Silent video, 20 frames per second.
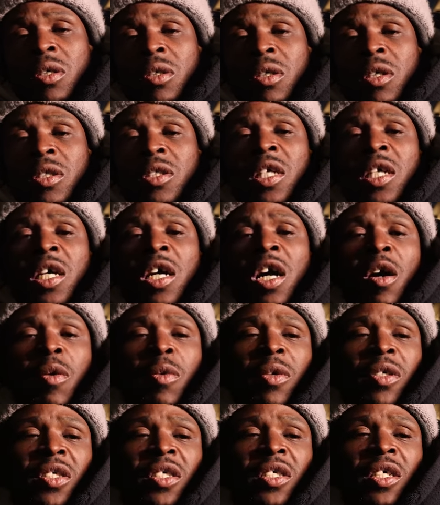because they
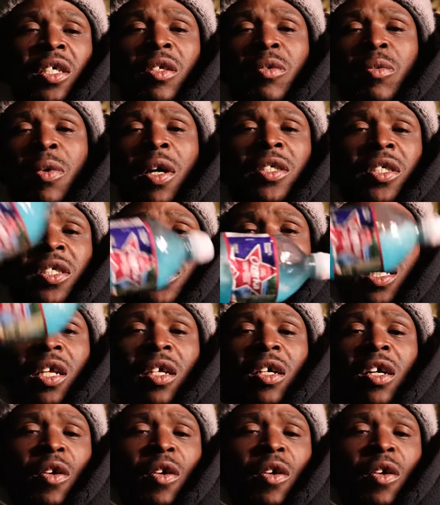always seeing the white side